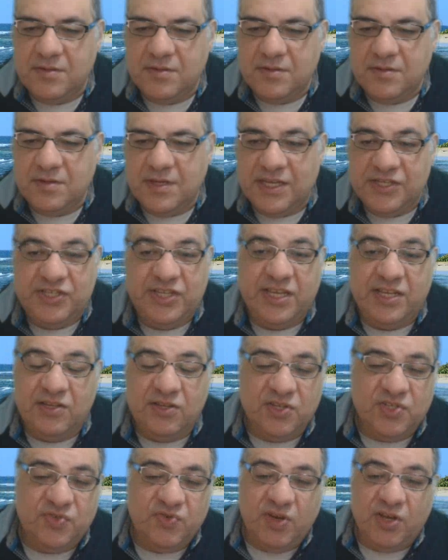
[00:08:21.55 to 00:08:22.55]
Actually, it
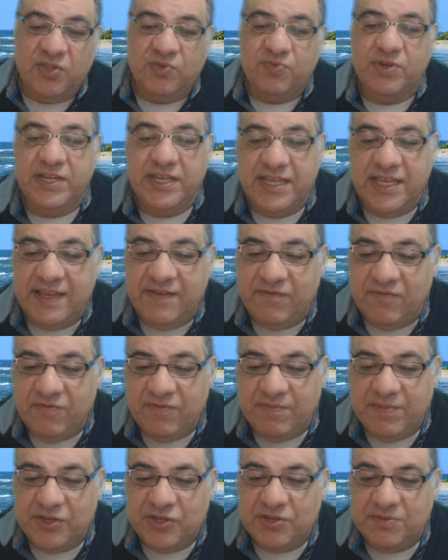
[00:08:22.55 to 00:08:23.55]
looks rather winning even
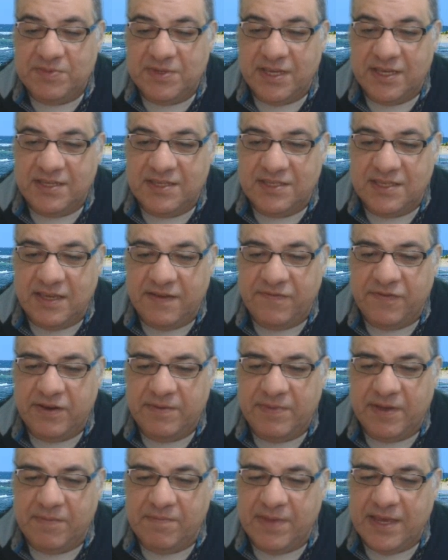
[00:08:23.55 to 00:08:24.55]
with bishop takes c3,
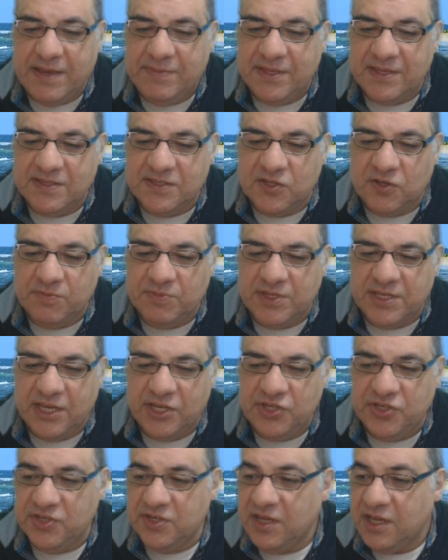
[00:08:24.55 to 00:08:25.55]
but maybe there's a
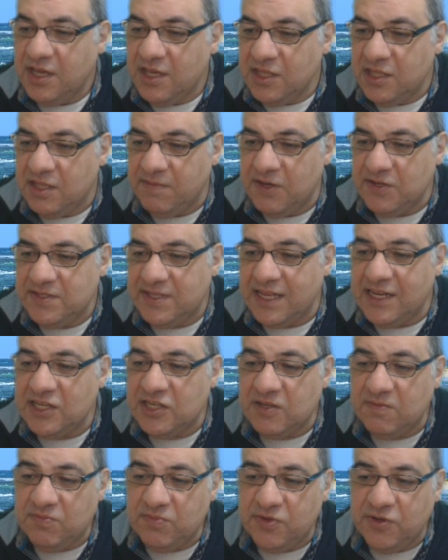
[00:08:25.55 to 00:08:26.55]
complication. The most
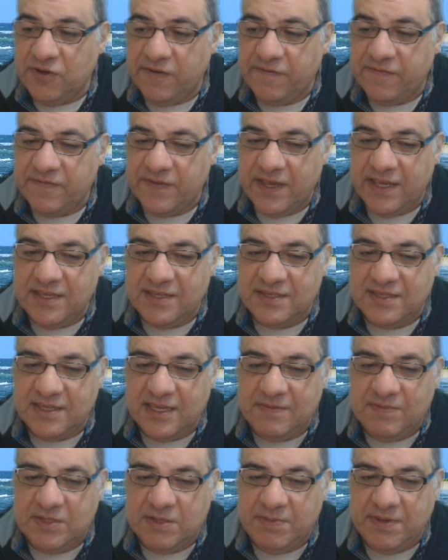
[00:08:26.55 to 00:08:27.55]
elegant move
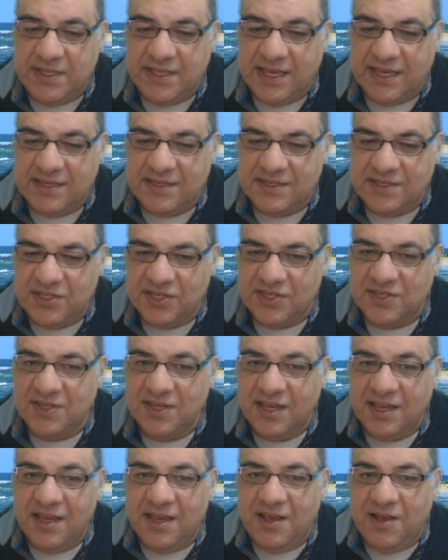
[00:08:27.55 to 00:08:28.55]
seems to be this, just
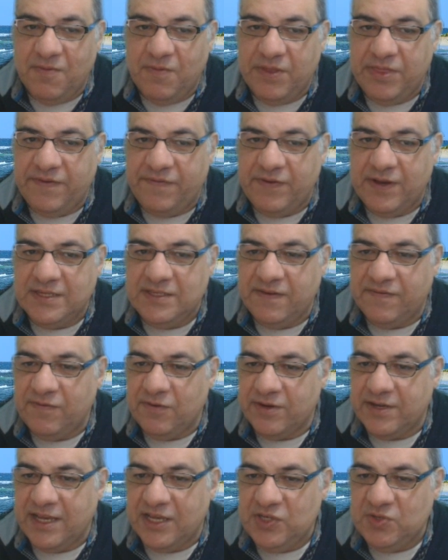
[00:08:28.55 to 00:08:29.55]
with the threat of
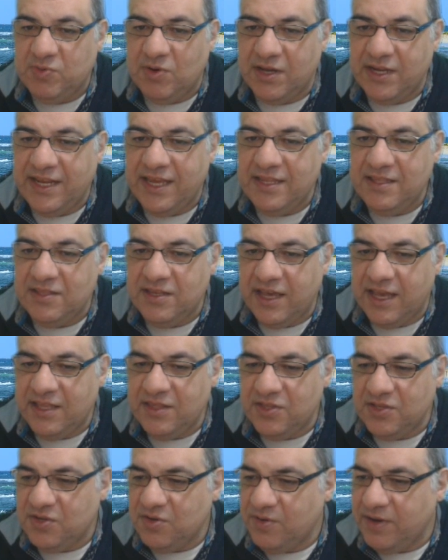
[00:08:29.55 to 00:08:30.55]
rook h1
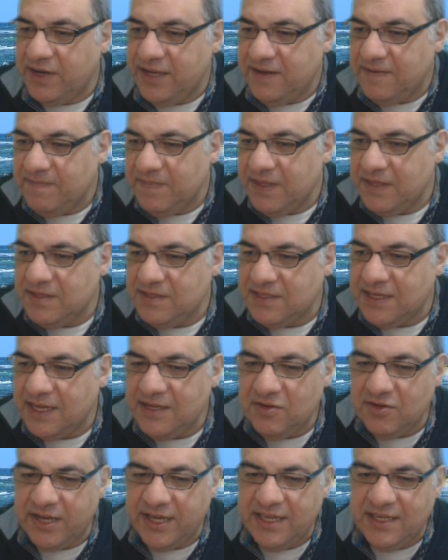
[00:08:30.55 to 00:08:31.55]
and the queen. And say
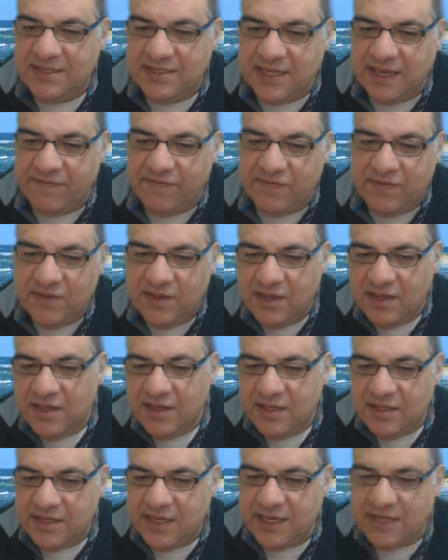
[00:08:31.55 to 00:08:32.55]
knight e7,
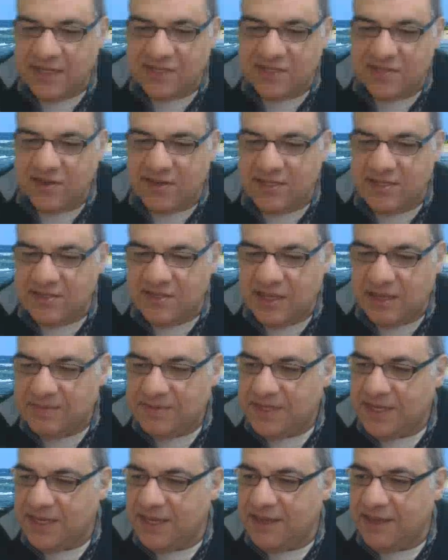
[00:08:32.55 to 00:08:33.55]
king
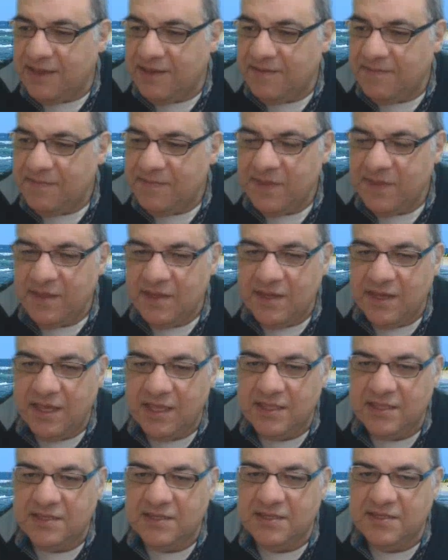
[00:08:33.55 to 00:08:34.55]
sidesteps here.
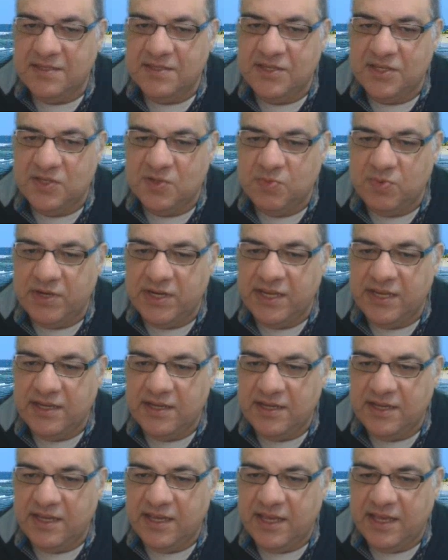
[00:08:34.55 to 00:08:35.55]
And this is just
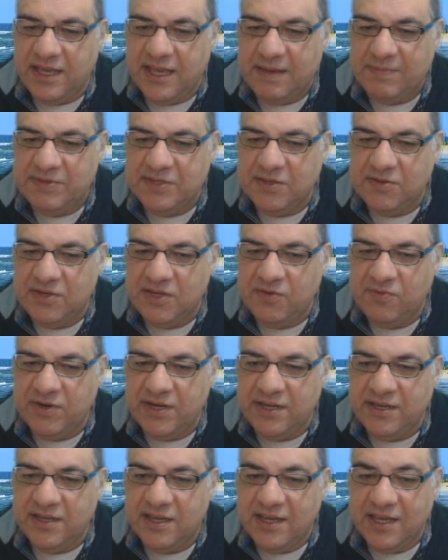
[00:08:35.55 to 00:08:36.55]
winning, yeah, absolutely
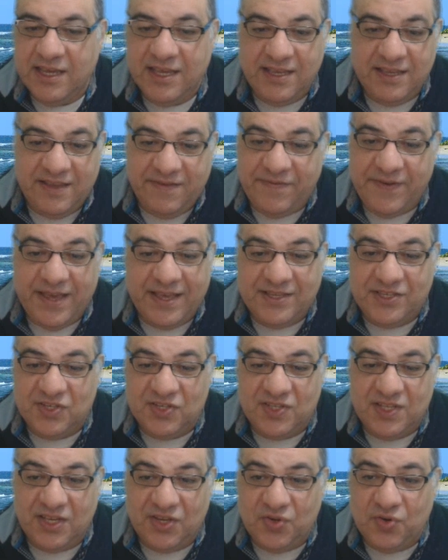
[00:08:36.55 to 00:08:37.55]
winning. In fact,
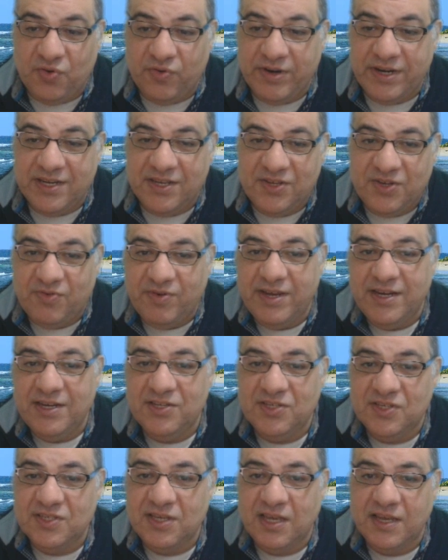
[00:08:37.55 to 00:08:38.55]
just ignoring the queen
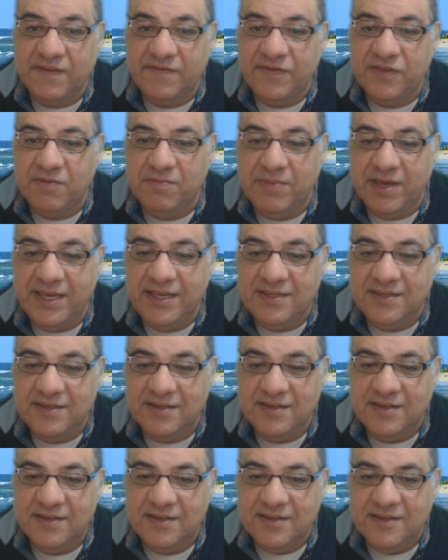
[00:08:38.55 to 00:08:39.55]
and just going for the mate
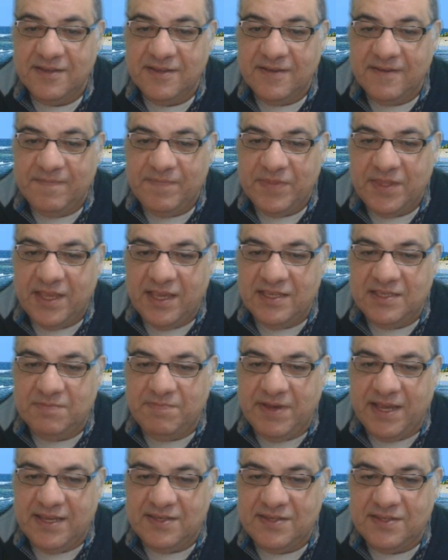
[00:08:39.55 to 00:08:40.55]
is the
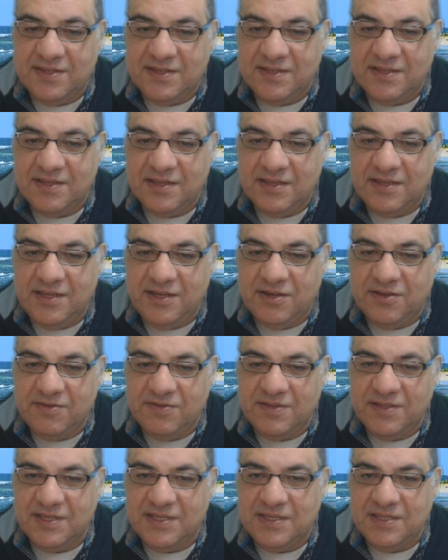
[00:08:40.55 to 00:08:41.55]
best. You know,
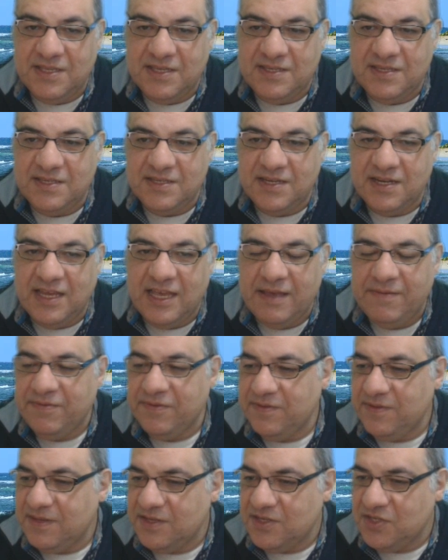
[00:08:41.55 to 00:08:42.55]
this is going to
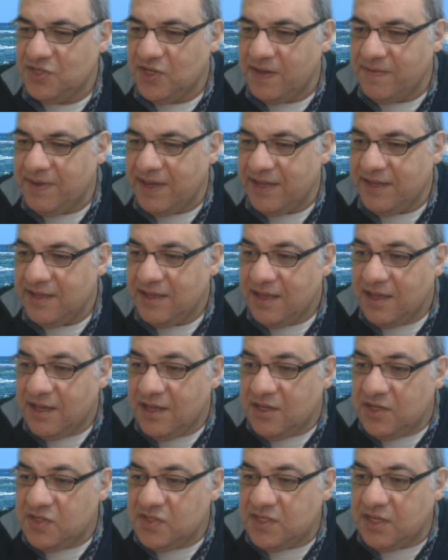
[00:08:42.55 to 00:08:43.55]
happen, this checkmate.
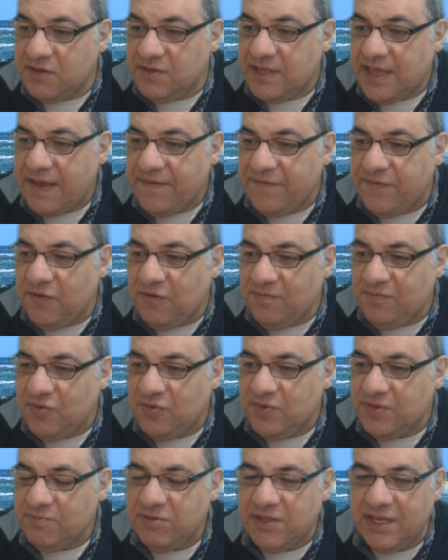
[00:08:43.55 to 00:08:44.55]
So that form
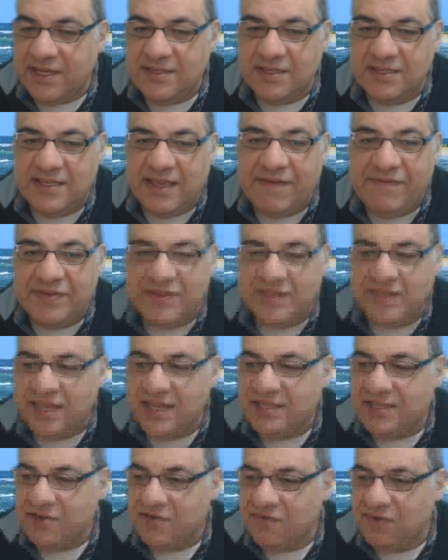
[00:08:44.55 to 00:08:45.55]
pawn plays a
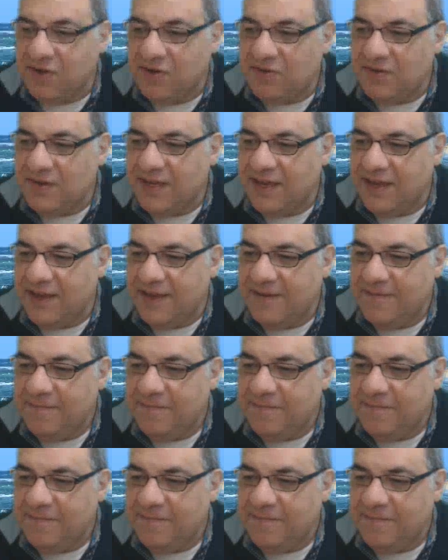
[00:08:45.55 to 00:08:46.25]
devastating role here.